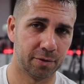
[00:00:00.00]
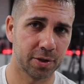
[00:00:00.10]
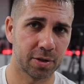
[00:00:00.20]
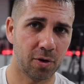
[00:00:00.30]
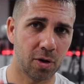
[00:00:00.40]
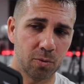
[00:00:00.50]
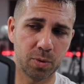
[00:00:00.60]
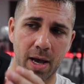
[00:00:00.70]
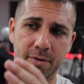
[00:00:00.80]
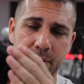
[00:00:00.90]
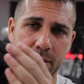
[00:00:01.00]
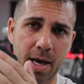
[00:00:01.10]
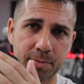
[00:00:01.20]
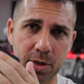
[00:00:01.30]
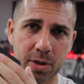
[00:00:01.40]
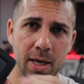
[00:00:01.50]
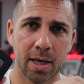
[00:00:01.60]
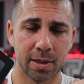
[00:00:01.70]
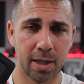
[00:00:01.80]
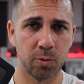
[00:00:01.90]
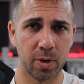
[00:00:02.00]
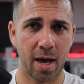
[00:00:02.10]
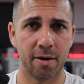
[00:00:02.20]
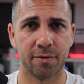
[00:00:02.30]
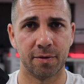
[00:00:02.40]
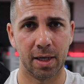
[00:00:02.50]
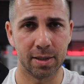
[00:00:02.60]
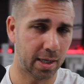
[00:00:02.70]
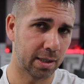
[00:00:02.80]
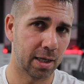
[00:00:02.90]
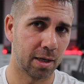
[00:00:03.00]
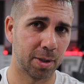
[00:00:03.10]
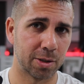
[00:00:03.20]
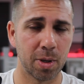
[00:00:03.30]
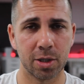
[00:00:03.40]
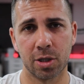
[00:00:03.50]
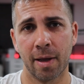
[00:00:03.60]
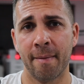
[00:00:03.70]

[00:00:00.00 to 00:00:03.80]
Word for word: First of all, we have an adapter, then we have a 10 gigabit switch,